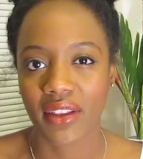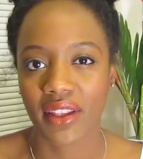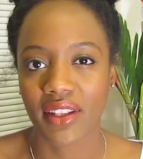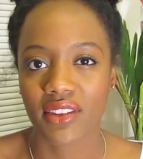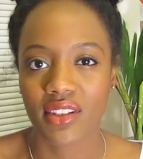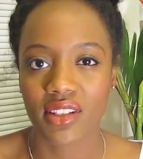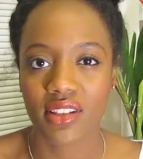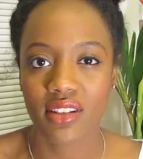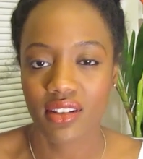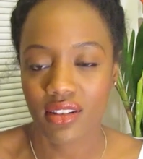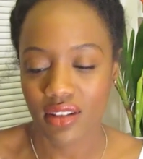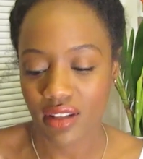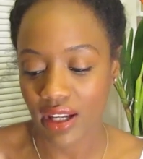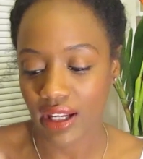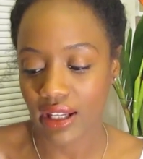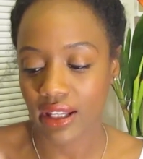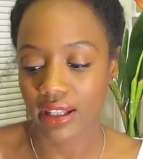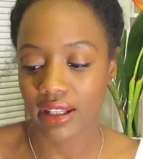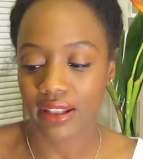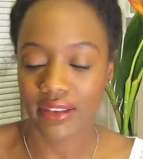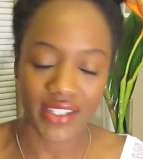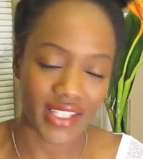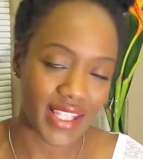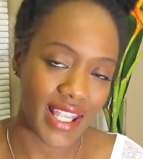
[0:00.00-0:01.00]
Like this
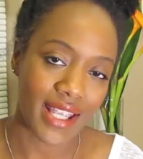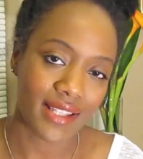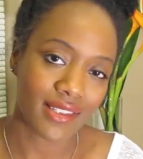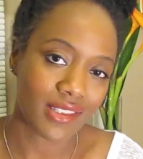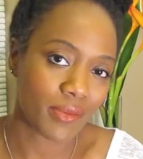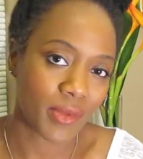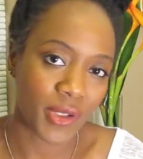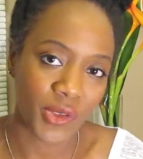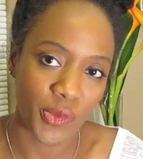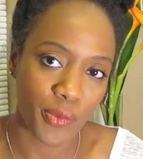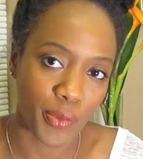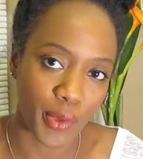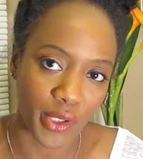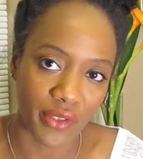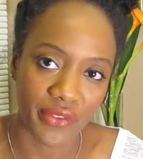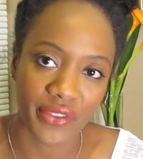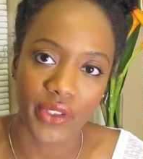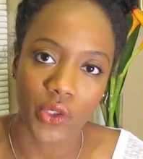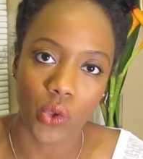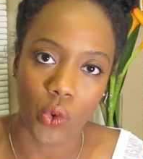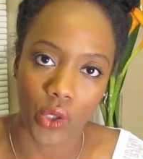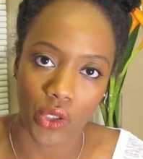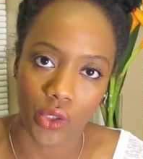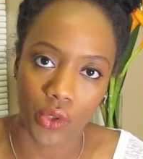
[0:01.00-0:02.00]
has to be the
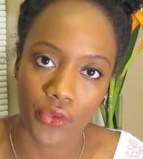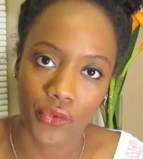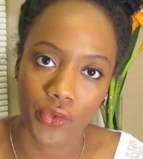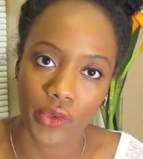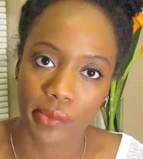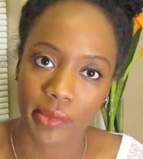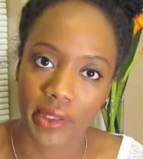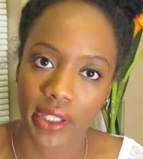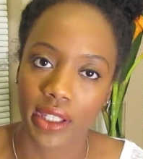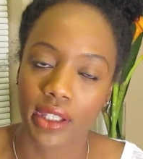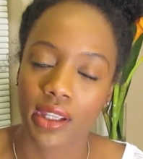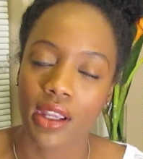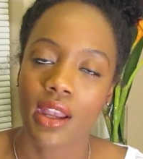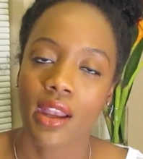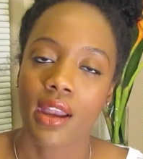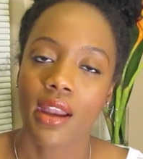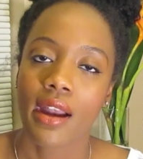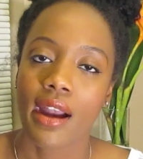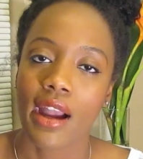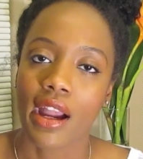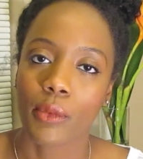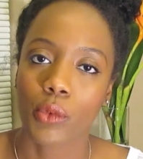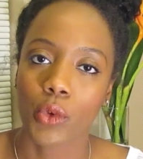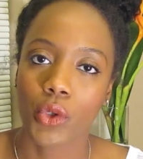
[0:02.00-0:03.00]
perfect oil for me.
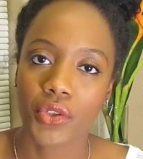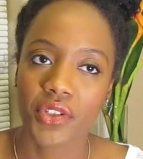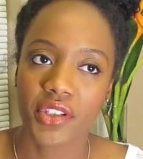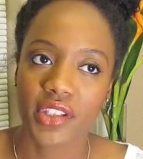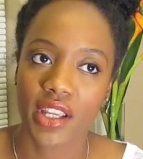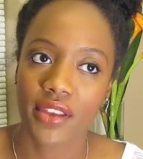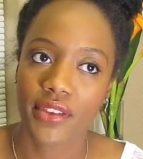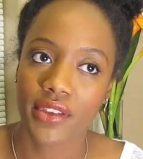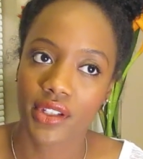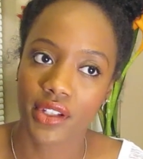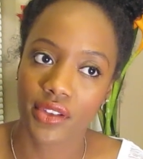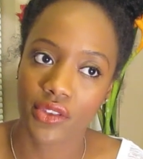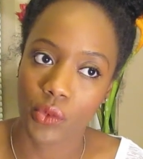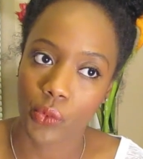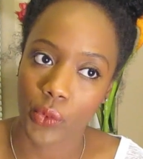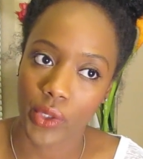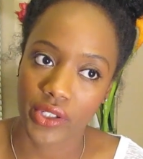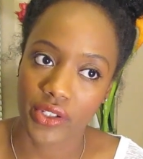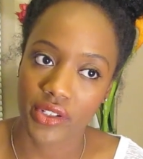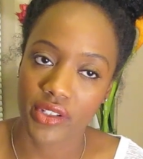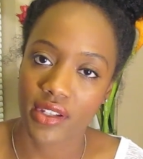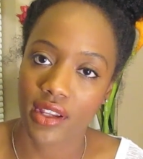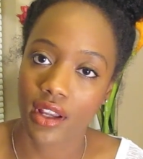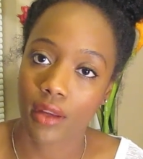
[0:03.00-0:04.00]
I will say that in the
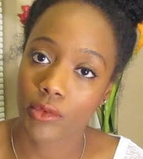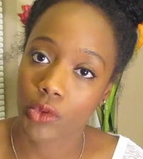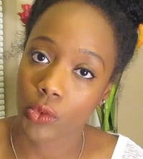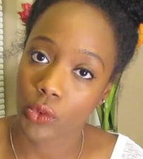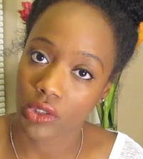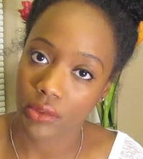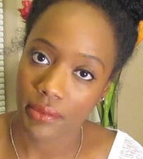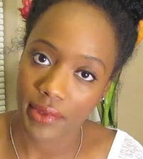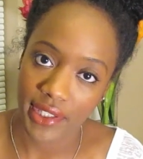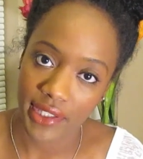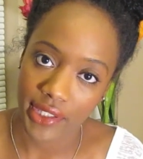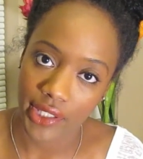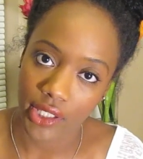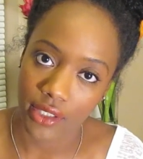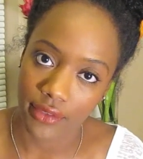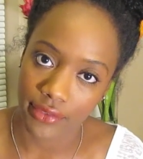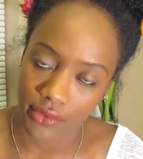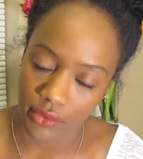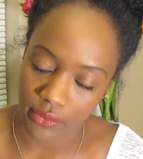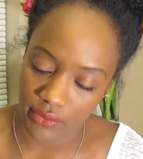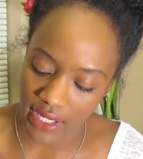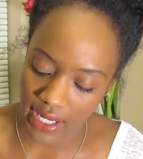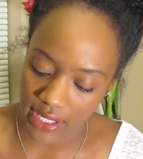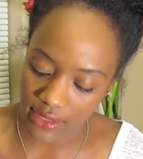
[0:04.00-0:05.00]
wintertime you want to be
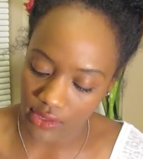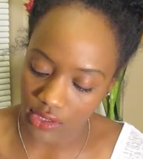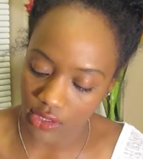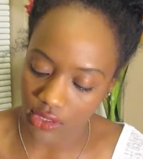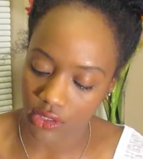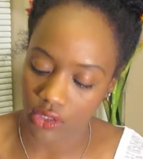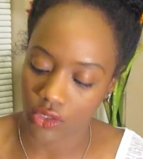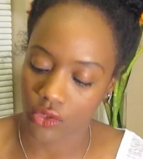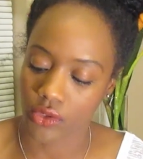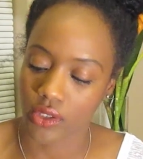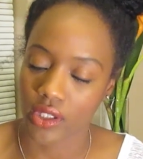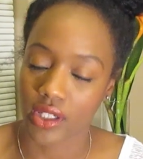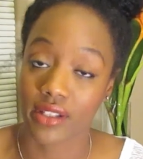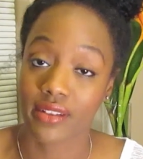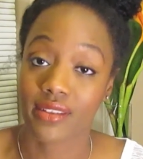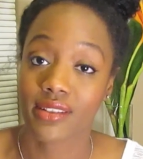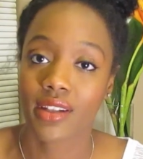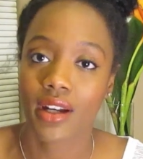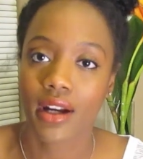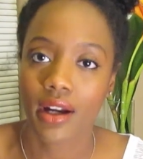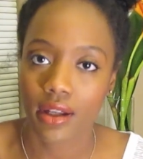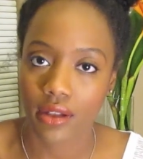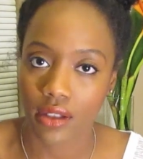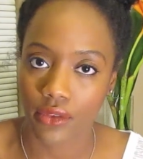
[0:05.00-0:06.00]
careful not to use a
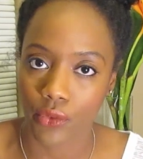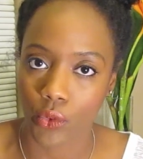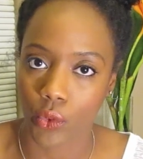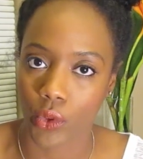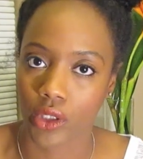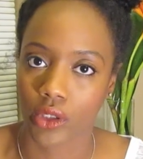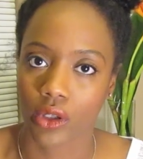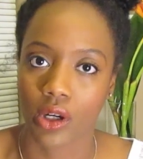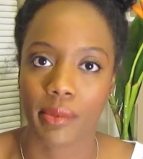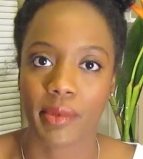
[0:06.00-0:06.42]
ton of oil.